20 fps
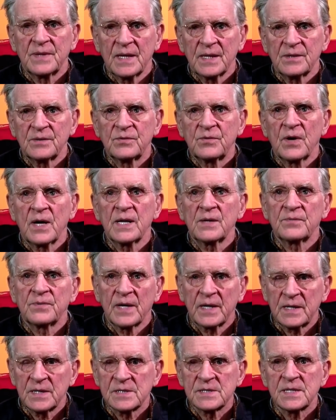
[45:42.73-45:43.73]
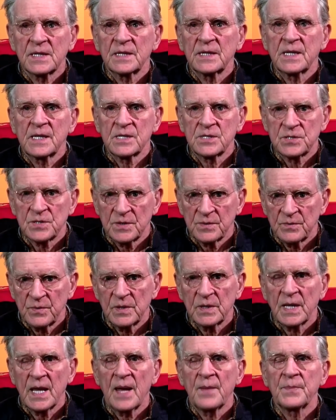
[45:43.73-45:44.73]
that great reconciliation
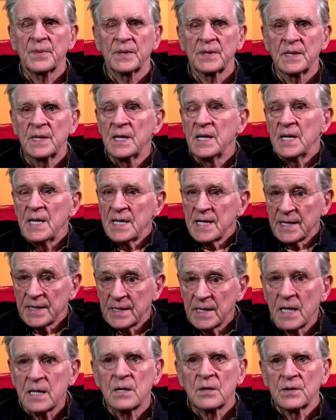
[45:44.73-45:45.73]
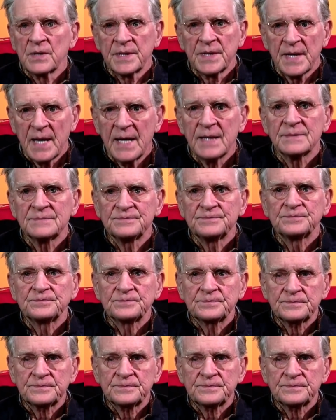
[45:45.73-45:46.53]
will happen. And not only that,